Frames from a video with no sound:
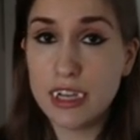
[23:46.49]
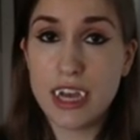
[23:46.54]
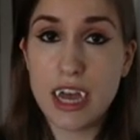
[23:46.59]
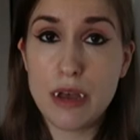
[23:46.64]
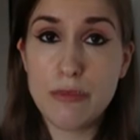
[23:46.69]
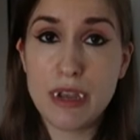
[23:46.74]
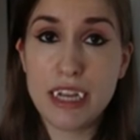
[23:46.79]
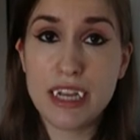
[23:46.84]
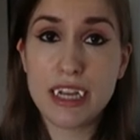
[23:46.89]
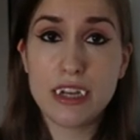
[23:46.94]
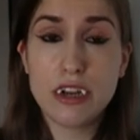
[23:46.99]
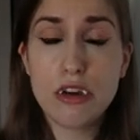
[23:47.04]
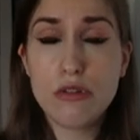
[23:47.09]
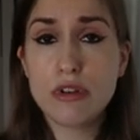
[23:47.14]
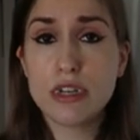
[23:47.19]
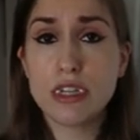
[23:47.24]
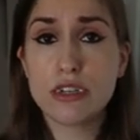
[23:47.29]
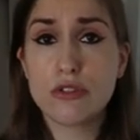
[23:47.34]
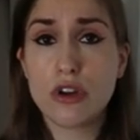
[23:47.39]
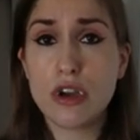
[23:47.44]
I mean, I don't
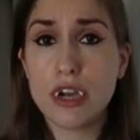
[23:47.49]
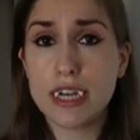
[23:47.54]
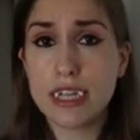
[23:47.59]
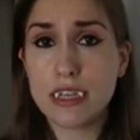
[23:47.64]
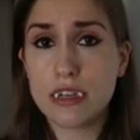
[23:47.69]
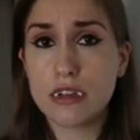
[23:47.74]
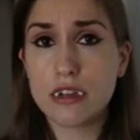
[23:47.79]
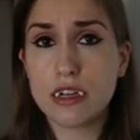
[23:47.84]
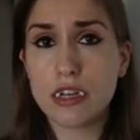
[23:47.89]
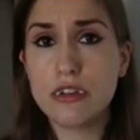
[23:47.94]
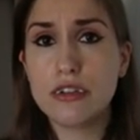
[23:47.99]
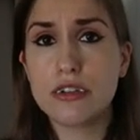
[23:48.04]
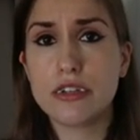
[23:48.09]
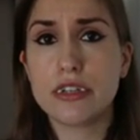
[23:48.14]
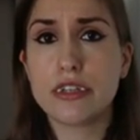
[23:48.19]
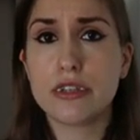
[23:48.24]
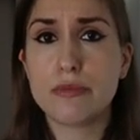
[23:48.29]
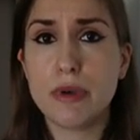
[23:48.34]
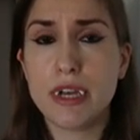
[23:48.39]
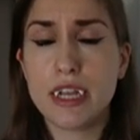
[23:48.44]
want to draw any
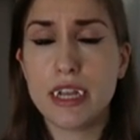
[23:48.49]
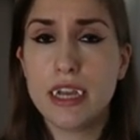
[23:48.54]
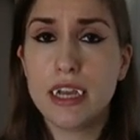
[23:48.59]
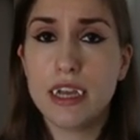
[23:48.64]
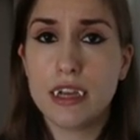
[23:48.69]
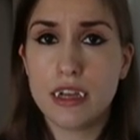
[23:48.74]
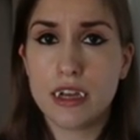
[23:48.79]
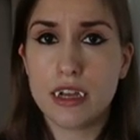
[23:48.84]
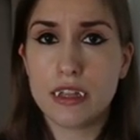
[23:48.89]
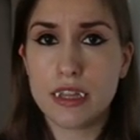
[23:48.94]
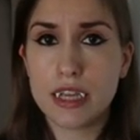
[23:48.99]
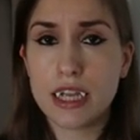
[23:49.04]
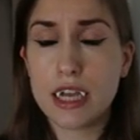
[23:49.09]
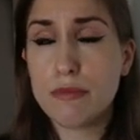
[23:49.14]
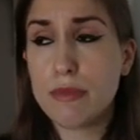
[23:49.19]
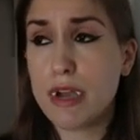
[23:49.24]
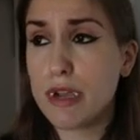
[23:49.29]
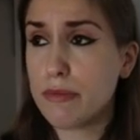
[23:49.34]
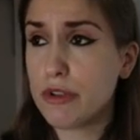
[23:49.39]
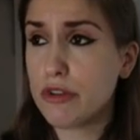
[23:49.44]
conclusions, but I think I
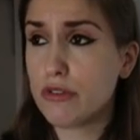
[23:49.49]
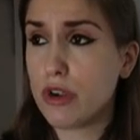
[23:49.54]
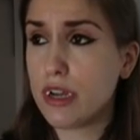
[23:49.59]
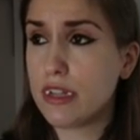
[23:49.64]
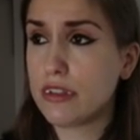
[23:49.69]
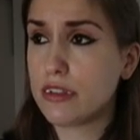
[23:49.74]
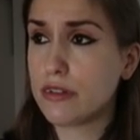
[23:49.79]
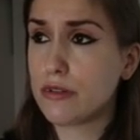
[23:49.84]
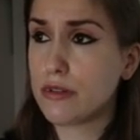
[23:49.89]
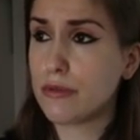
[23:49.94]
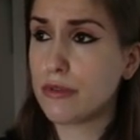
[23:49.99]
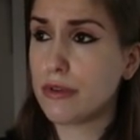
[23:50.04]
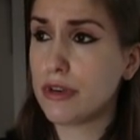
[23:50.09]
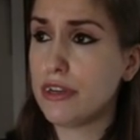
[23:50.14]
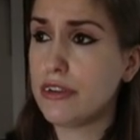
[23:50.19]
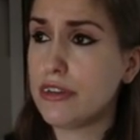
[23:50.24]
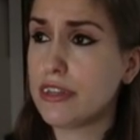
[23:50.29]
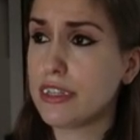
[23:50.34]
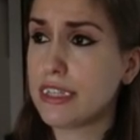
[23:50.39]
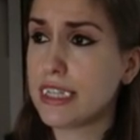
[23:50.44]
might be drawing some
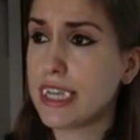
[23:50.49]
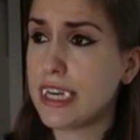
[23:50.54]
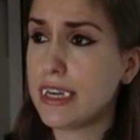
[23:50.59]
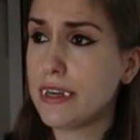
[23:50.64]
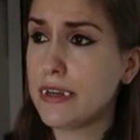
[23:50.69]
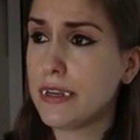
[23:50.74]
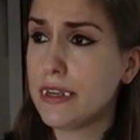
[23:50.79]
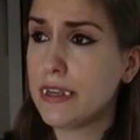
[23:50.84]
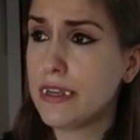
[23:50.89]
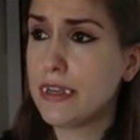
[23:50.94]
conclusions here.